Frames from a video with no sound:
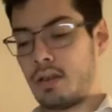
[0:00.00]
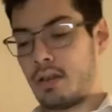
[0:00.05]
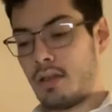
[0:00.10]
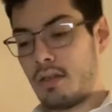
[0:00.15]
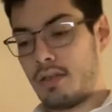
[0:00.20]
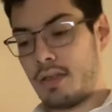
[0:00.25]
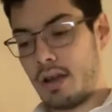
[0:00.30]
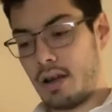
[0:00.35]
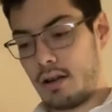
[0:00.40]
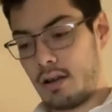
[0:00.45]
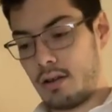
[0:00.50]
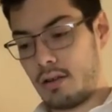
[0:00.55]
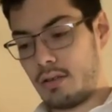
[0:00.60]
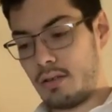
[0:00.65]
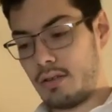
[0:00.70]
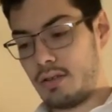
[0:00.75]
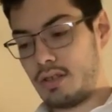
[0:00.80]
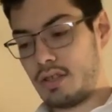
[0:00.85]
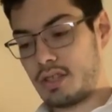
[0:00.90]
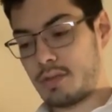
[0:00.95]

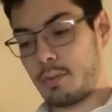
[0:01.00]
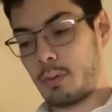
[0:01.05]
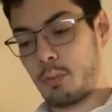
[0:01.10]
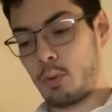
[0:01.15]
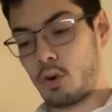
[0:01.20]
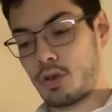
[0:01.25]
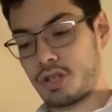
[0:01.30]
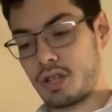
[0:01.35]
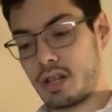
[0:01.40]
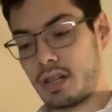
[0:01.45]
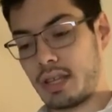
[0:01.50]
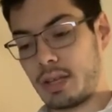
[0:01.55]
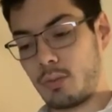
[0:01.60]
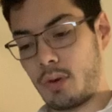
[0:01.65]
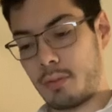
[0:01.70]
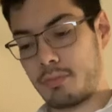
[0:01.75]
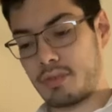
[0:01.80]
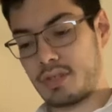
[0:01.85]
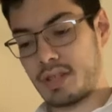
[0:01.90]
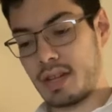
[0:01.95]
they're disproportionately
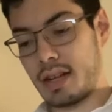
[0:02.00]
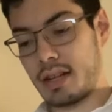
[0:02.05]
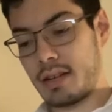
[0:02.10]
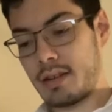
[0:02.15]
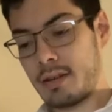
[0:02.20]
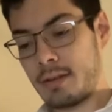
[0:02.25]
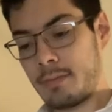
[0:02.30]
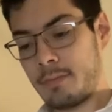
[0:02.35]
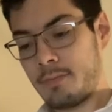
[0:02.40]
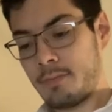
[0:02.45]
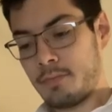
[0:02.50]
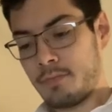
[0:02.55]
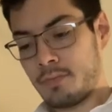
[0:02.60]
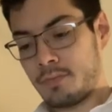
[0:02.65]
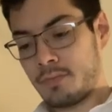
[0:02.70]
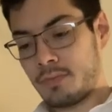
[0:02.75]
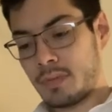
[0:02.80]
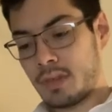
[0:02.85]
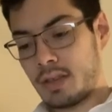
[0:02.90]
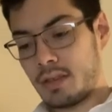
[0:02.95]
represented.
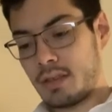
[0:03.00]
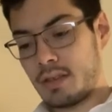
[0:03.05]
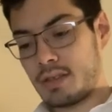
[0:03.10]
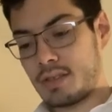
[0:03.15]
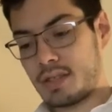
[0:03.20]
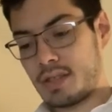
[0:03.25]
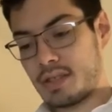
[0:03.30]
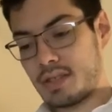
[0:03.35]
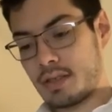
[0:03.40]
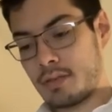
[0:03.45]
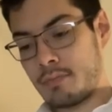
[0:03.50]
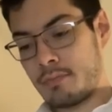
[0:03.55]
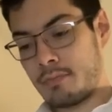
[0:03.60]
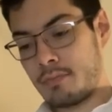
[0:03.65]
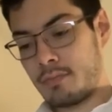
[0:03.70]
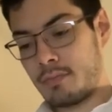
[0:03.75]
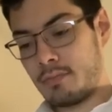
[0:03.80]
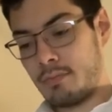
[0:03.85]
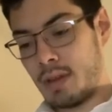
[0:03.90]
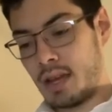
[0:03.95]
The
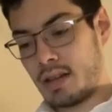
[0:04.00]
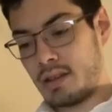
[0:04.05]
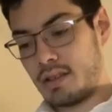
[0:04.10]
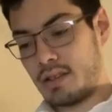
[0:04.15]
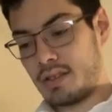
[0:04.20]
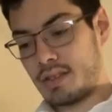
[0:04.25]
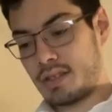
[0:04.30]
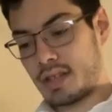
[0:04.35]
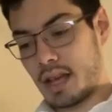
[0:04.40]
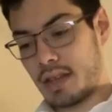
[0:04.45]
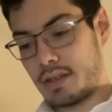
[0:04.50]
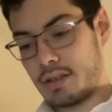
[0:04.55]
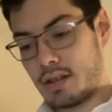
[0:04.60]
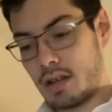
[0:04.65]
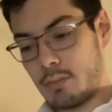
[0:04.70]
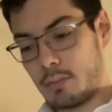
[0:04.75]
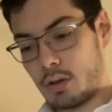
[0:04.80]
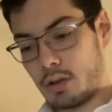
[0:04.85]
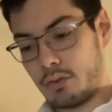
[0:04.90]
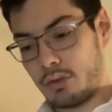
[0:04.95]
system made to decide the
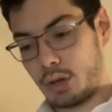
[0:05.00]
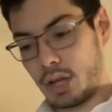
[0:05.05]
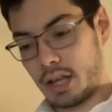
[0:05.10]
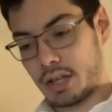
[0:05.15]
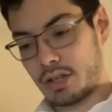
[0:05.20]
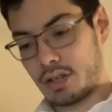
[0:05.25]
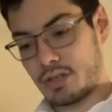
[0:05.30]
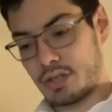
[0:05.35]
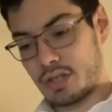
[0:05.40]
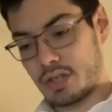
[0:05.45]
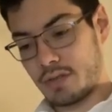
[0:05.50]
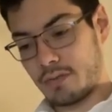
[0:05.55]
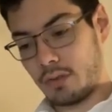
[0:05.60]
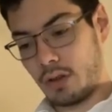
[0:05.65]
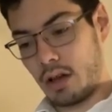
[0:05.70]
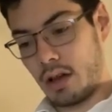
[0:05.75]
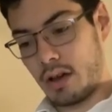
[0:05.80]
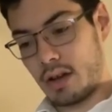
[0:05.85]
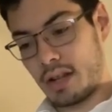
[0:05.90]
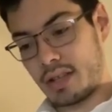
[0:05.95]
number of electors is
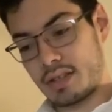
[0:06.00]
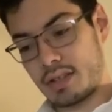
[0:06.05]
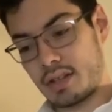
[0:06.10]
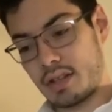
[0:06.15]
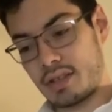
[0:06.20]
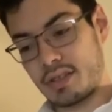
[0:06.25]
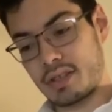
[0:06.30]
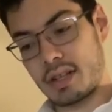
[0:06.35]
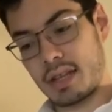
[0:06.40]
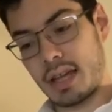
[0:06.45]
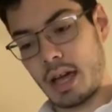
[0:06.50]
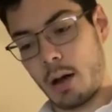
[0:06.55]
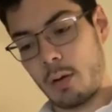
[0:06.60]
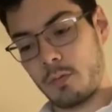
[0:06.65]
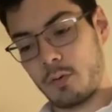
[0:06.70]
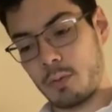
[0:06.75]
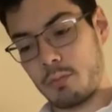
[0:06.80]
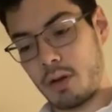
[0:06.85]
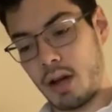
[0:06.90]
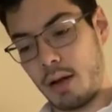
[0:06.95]
flawed as it doesn't account
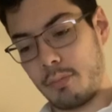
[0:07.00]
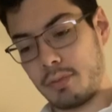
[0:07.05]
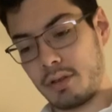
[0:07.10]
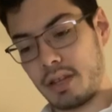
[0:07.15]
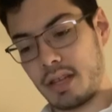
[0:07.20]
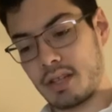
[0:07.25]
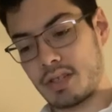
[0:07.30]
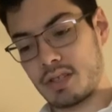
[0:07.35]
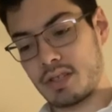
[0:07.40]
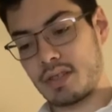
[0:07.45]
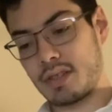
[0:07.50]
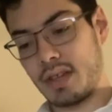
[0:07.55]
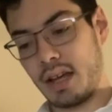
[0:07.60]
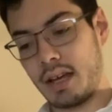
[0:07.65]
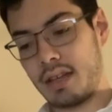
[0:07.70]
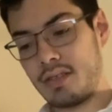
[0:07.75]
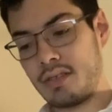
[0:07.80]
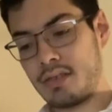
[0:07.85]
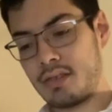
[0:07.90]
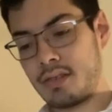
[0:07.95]
for population
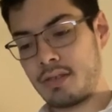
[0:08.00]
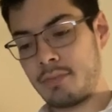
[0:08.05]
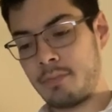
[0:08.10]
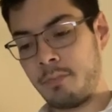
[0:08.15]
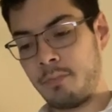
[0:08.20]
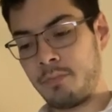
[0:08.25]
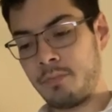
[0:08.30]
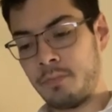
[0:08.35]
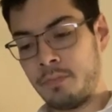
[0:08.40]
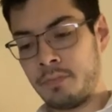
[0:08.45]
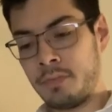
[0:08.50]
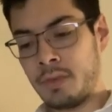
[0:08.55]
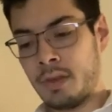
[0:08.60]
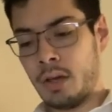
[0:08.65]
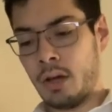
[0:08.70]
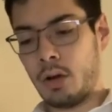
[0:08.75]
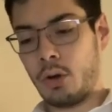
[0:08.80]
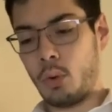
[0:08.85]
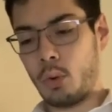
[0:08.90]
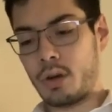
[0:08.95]
size.
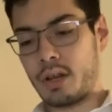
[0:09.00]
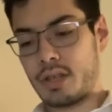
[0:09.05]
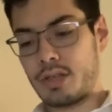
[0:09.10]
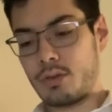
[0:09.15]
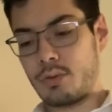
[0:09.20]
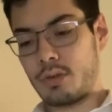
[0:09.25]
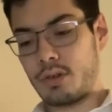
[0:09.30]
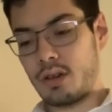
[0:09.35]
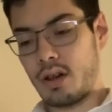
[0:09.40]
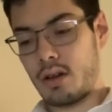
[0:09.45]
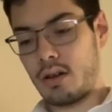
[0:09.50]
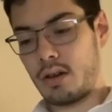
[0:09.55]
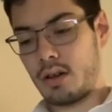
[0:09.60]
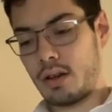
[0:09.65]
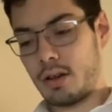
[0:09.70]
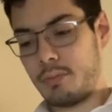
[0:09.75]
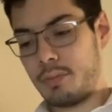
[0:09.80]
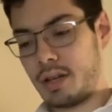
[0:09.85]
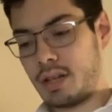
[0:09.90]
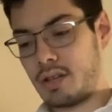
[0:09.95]
According to an
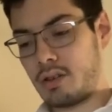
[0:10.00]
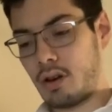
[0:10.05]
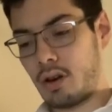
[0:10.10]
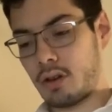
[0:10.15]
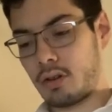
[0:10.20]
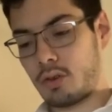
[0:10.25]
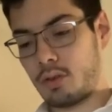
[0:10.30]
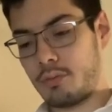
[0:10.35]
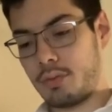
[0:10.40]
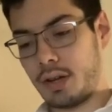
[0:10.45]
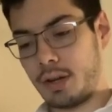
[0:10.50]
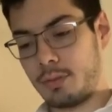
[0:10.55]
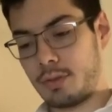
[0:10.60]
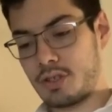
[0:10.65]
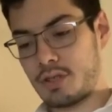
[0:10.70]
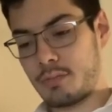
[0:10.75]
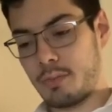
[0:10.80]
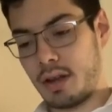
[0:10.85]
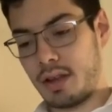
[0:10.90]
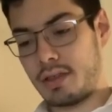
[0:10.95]
opinion article
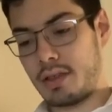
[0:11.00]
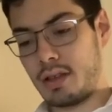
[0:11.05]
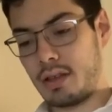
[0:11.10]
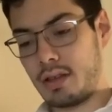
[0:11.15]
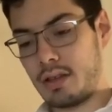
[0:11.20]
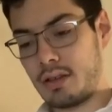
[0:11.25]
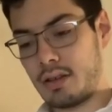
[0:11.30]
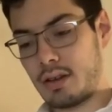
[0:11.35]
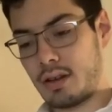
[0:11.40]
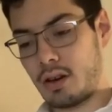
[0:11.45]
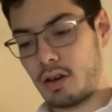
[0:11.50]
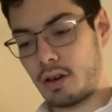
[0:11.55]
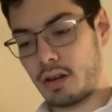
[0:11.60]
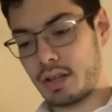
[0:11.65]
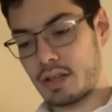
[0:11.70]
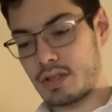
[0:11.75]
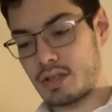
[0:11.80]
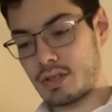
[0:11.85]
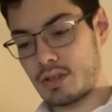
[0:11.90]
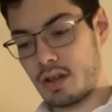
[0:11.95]
published by the
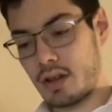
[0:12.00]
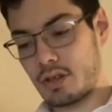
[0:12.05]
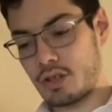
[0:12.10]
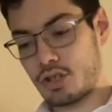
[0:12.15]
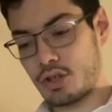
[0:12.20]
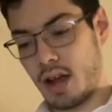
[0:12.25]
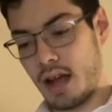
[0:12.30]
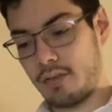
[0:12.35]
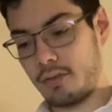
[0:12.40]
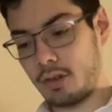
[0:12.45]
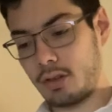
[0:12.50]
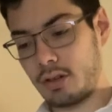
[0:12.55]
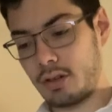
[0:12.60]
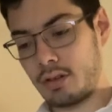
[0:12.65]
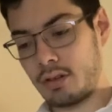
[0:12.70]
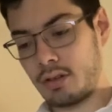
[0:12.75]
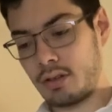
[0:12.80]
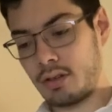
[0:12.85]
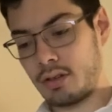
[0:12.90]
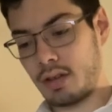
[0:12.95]
Arkansas
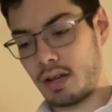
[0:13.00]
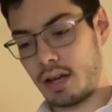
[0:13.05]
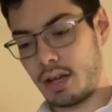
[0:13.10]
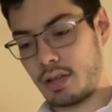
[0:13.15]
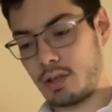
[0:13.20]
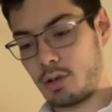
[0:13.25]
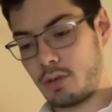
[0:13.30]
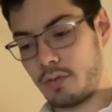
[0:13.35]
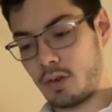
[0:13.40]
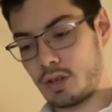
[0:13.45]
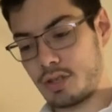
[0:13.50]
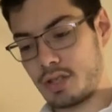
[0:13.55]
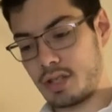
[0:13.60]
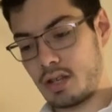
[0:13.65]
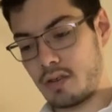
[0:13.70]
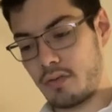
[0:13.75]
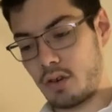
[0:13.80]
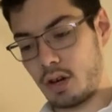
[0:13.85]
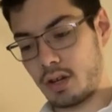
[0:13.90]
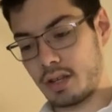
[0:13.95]
Traveler, University
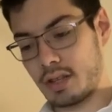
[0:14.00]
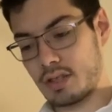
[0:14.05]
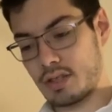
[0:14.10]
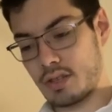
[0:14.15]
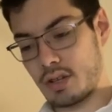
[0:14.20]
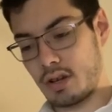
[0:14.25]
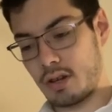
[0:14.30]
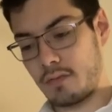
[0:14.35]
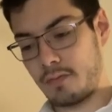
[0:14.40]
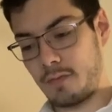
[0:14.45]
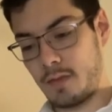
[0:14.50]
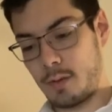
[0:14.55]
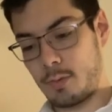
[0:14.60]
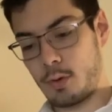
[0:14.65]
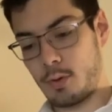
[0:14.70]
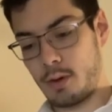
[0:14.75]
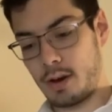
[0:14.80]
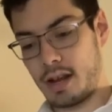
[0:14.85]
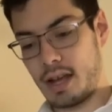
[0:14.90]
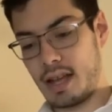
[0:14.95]
of Arkansas on
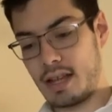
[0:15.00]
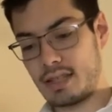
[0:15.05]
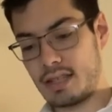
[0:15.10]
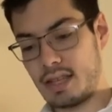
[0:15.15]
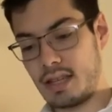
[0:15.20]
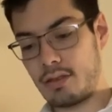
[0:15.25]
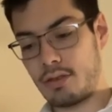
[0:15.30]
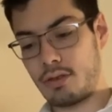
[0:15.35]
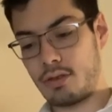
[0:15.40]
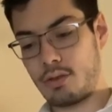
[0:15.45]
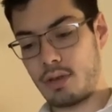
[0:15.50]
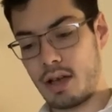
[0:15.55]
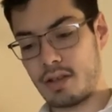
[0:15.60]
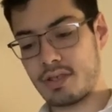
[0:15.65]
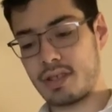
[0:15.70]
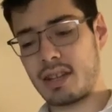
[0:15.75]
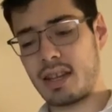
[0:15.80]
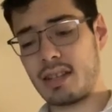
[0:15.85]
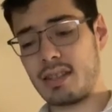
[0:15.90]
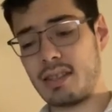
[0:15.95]
February 18th,
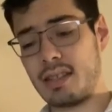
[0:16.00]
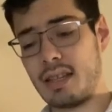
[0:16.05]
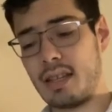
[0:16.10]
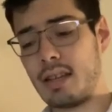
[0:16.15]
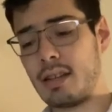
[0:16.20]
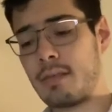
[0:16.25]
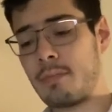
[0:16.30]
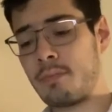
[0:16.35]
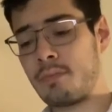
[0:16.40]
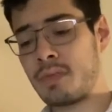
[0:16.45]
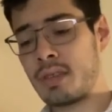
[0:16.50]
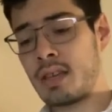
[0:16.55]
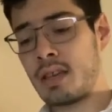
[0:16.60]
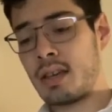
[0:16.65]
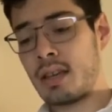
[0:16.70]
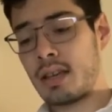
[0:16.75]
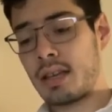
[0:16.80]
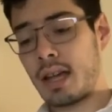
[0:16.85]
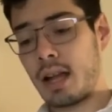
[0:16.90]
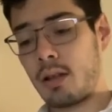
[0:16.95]
2019,
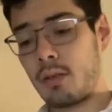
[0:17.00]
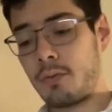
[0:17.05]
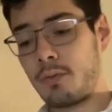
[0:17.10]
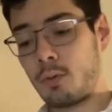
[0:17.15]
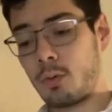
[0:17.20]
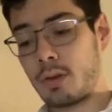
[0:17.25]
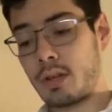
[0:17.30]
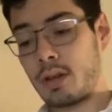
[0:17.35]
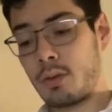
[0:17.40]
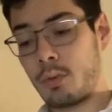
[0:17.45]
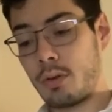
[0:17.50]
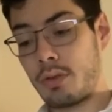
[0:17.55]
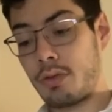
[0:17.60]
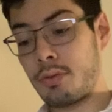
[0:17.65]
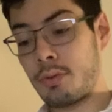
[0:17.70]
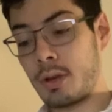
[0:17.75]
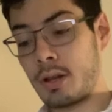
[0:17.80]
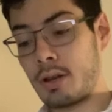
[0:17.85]
California with